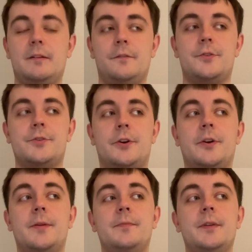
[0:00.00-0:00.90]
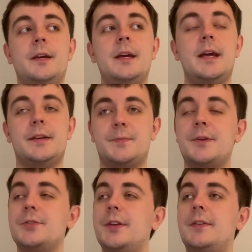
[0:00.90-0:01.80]
for sure. And
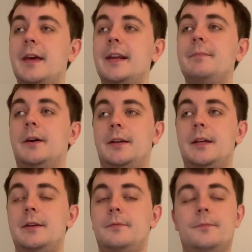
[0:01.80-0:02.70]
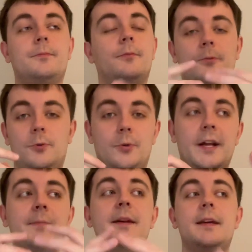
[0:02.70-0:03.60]
especially to anybody who
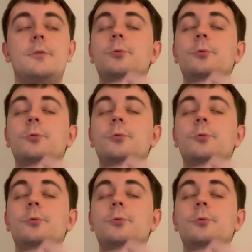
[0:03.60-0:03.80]
like me